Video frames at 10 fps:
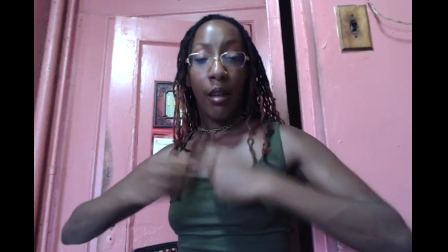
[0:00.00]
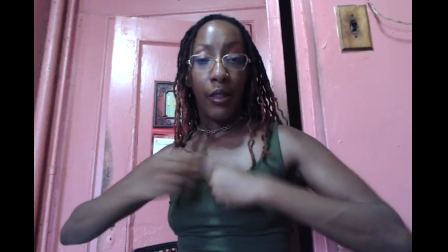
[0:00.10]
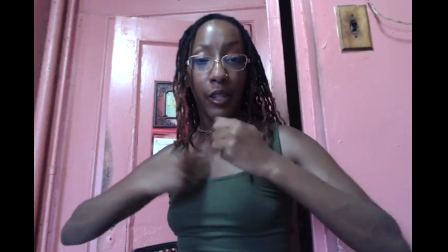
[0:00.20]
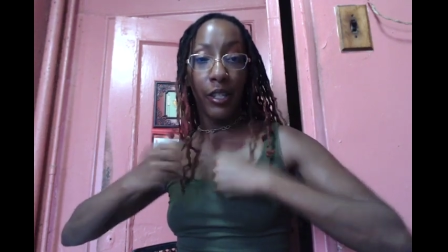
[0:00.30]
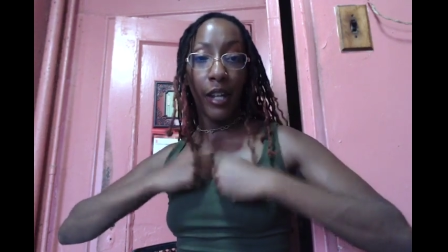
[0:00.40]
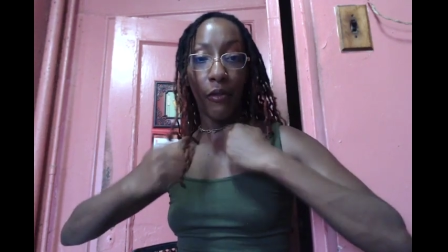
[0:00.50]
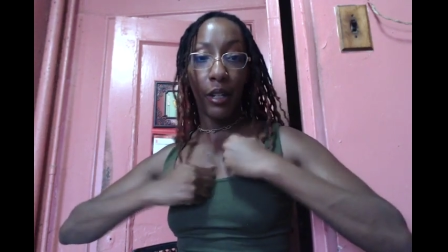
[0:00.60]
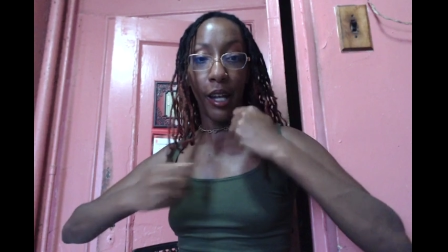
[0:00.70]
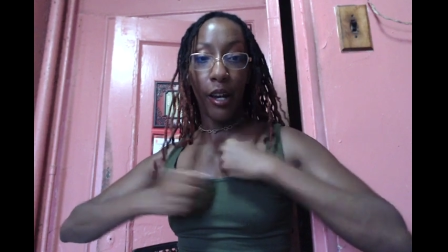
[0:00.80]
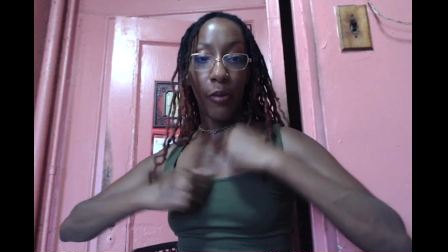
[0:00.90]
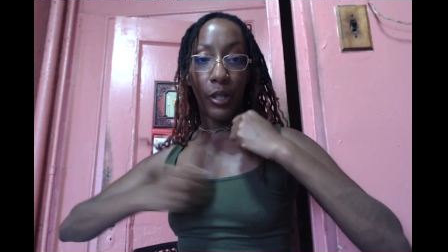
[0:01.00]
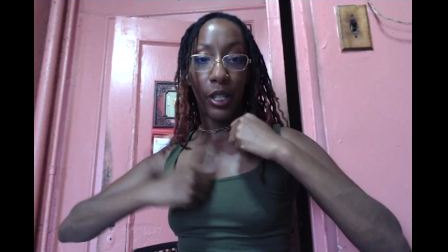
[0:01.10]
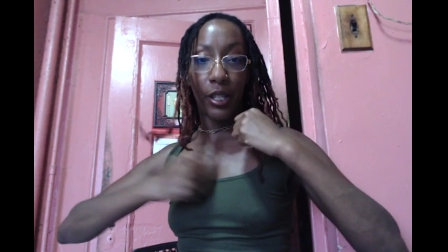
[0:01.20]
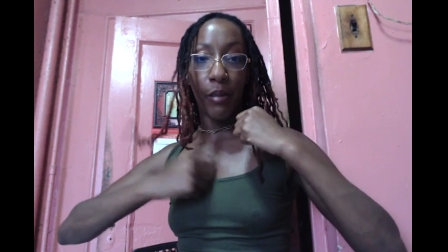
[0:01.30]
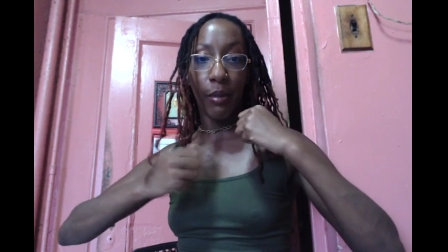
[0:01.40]
This definitely helps to
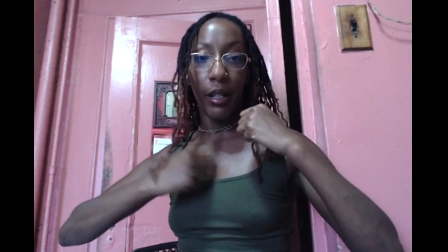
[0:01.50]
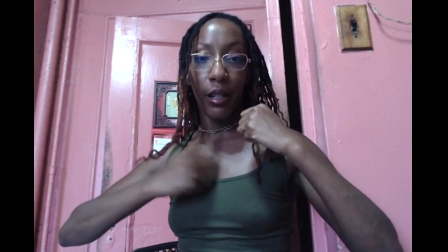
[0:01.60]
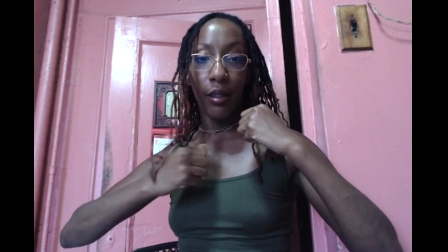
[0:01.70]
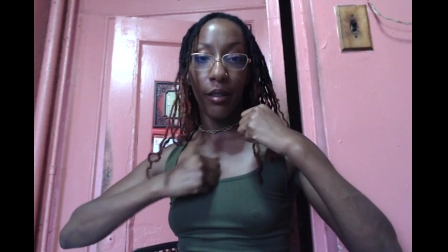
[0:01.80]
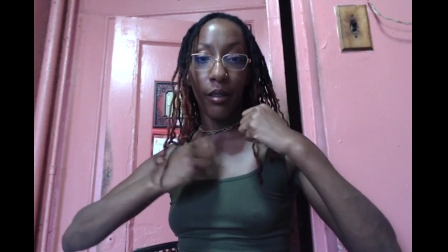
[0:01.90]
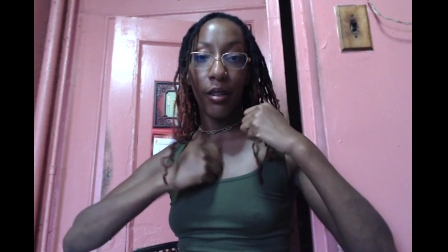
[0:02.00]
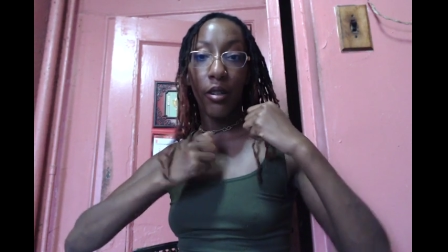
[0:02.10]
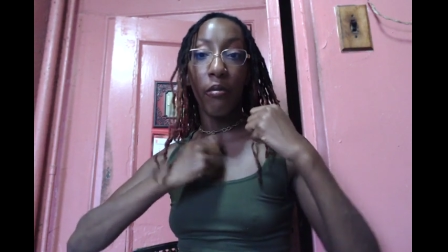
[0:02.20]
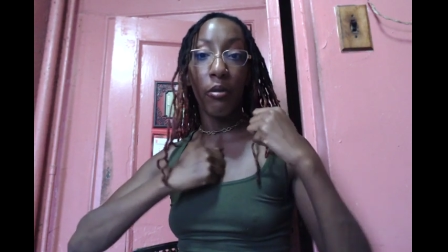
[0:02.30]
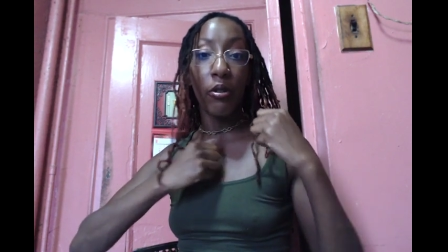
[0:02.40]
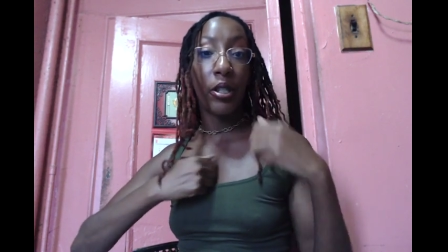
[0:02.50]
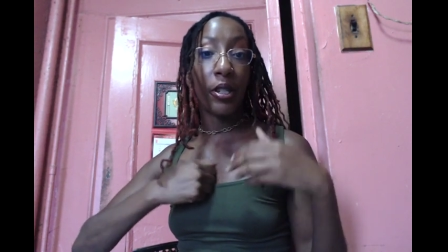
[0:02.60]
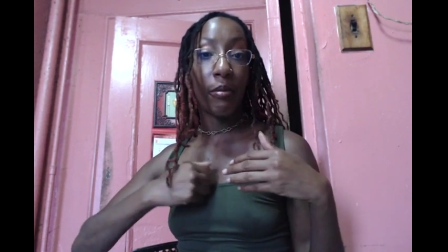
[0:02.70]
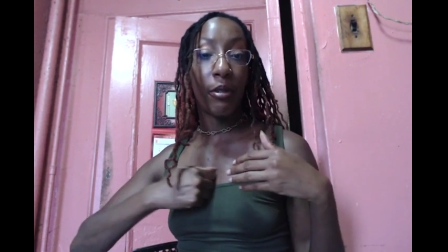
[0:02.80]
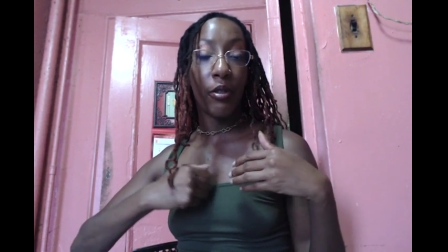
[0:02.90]
stimulate your immune
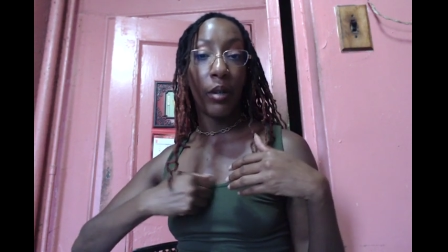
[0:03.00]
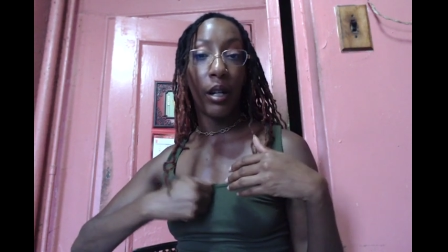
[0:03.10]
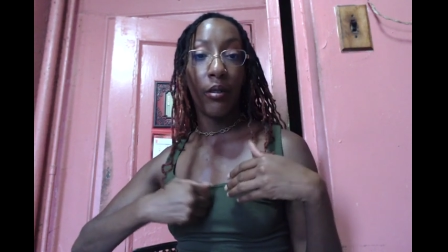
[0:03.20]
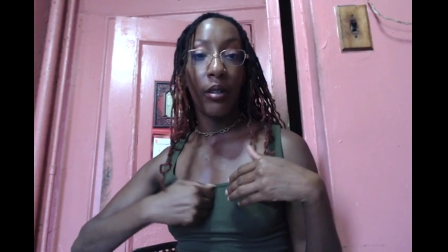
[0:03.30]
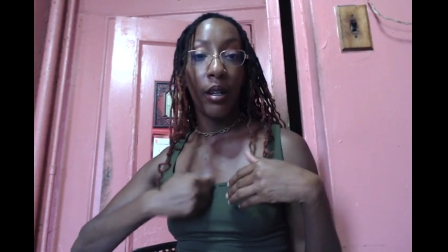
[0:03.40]
system as well.